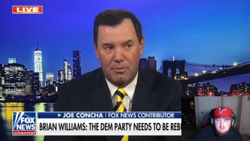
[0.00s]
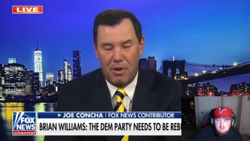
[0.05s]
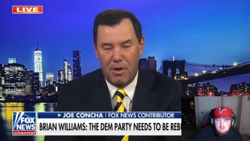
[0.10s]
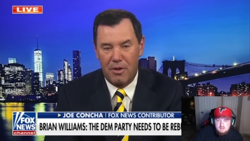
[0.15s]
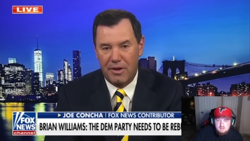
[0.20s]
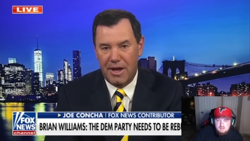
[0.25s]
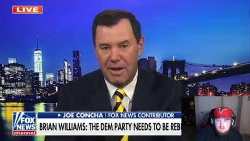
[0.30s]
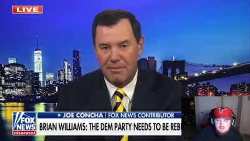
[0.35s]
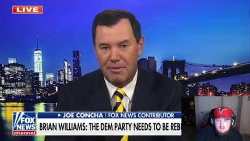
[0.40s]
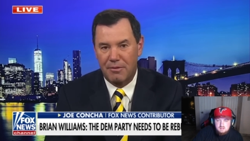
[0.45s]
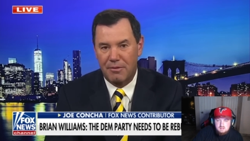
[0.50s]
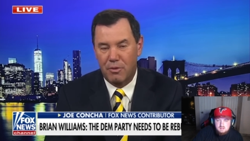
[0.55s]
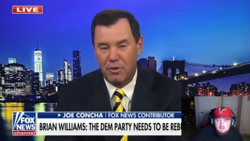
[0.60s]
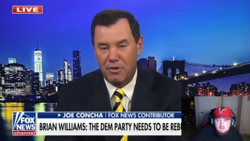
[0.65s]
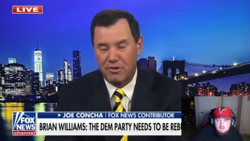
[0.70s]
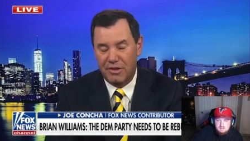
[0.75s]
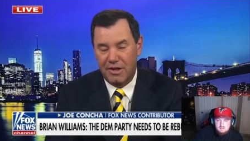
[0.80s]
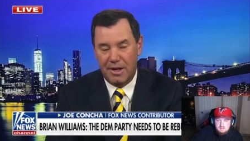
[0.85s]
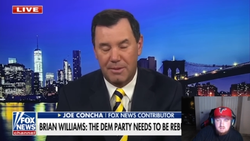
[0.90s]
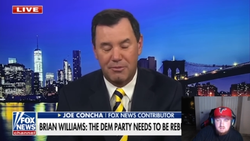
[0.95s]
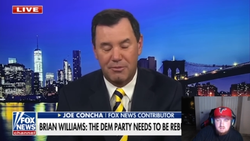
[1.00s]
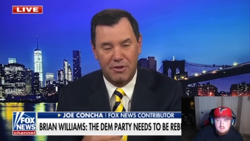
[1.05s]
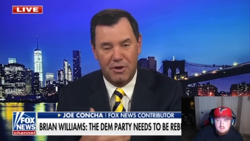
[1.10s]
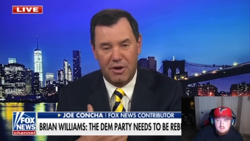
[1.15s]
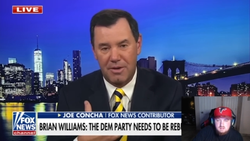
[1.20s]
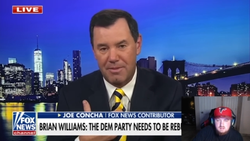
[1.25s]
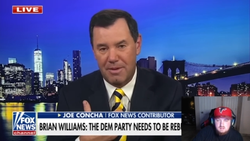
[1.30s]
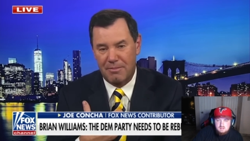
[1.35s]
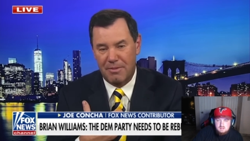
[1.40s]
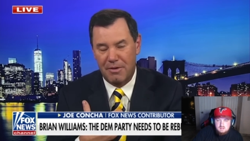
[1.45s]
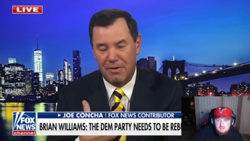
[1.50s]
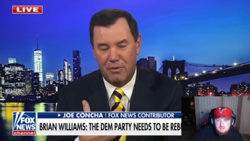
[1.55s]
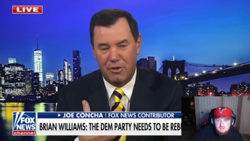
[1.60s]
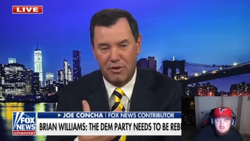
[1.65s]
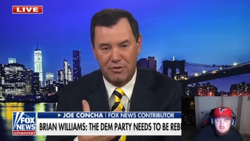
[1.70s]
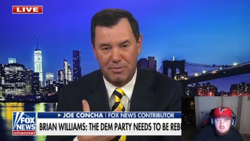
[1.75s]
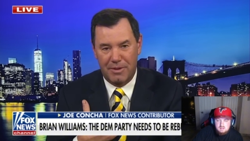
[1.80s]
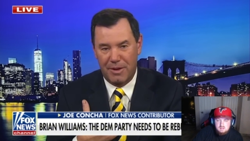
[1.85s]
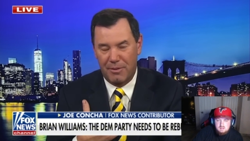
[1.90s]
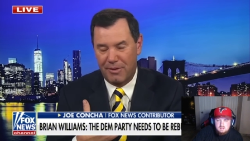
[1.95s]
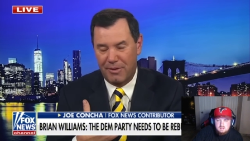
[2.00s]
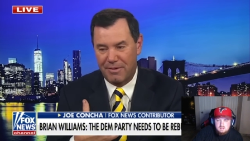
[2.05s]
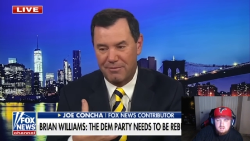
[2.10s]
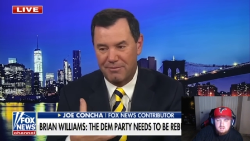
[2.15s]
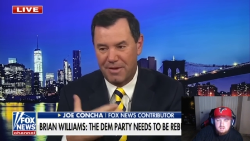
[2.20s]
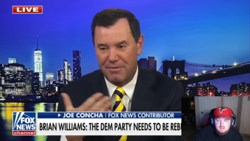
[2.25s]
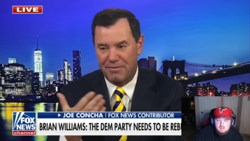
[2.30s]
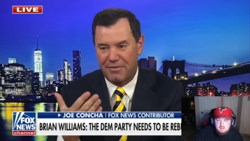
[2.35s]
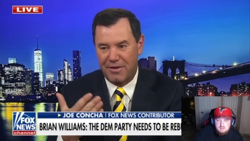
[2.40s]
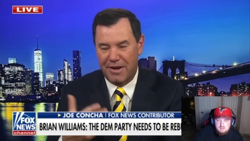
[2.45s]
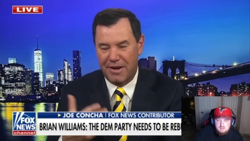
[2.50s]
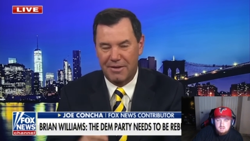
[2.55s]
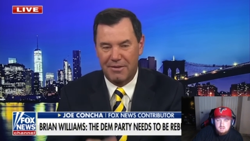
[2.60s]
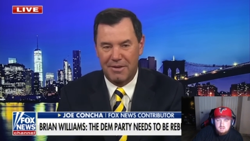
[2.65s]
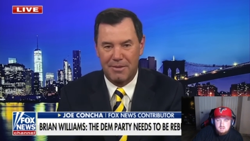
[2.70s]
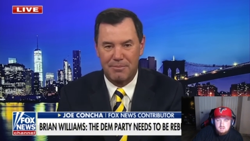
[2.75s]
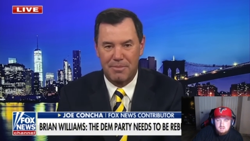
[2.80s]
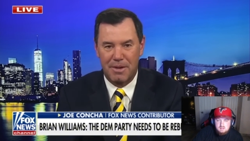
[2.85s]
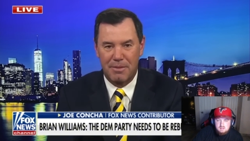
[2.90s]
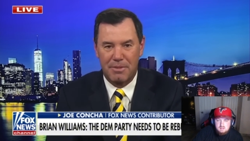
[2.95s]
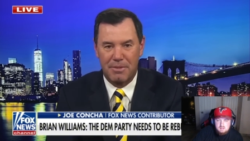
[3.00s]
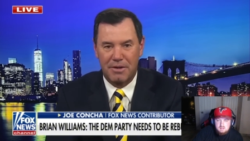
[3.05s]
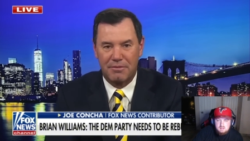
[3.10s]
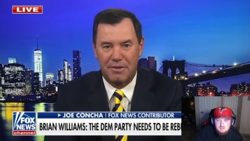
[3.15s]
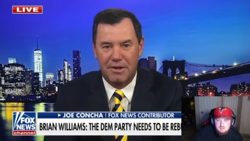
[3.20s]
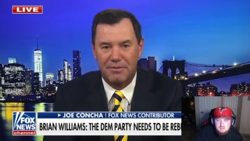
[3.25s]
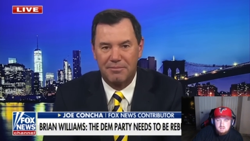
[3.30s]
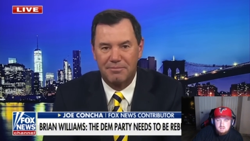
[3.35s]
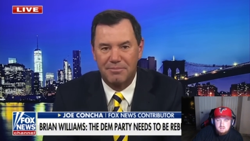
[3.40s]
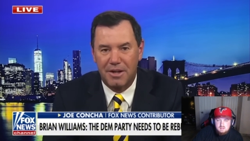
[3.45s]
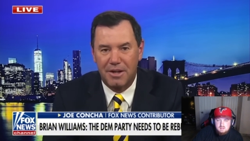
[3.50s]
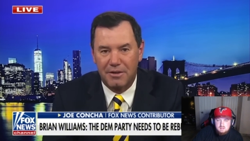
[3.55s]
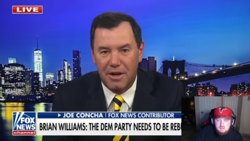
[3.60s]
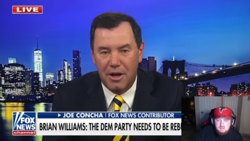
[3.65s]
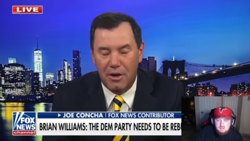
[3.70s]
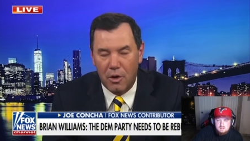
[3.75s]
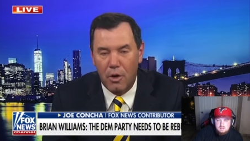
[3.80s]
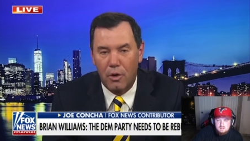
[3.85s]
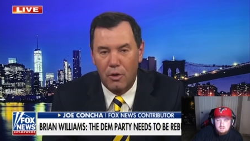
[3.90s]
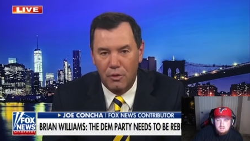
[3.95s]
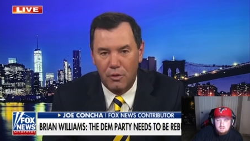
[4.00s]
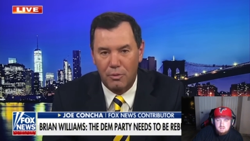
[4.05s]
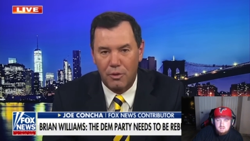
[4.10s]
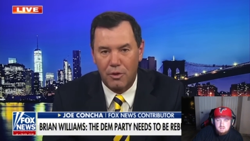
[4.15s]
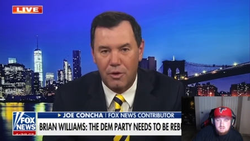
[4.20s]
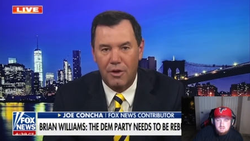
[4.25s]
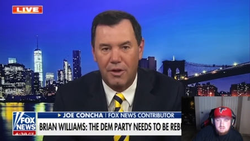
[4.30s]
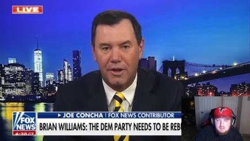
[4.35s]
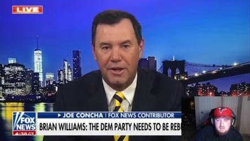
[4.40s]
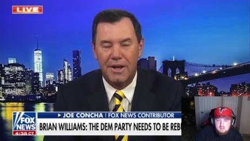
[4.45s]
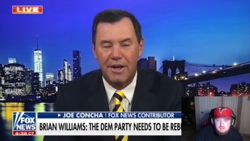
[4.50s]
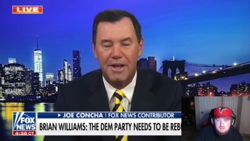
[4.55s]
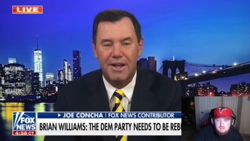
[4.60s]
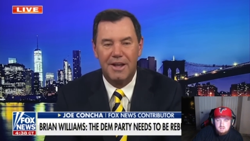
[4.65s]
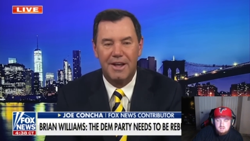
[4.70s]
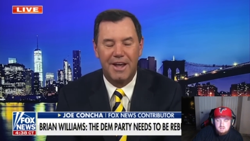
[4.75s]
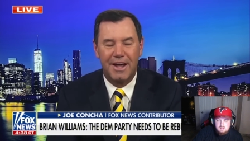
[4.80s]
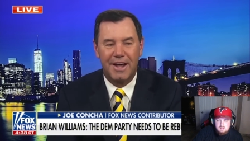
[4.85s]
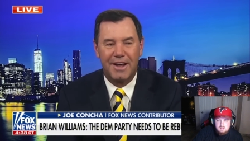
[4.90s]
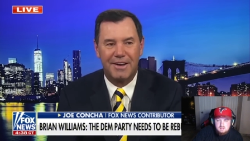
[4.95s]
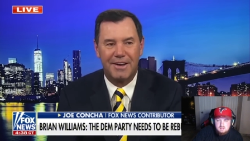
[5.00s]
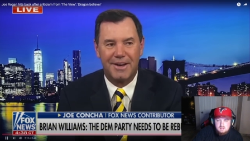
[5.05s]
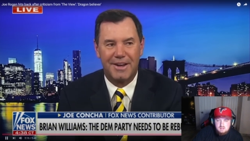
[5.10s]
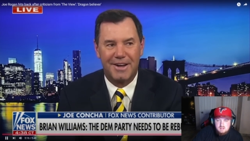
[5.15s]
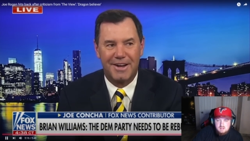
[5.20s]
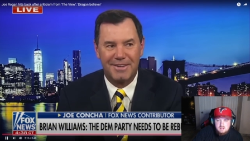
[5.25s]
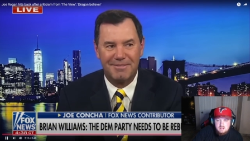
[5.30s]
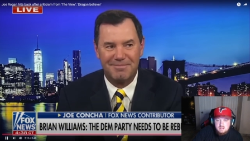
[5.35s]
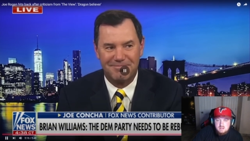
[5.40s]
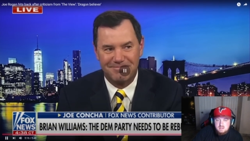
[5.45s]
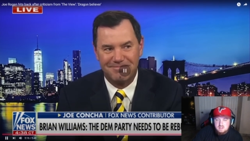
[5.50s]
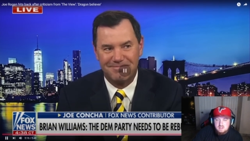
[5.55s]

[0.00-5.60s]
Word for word: ball game, unfortunately. And I'm sorry about my voice, by the way. I'm, I'm fighting a, a, bit of a, a, cold, we'll call it, and uh,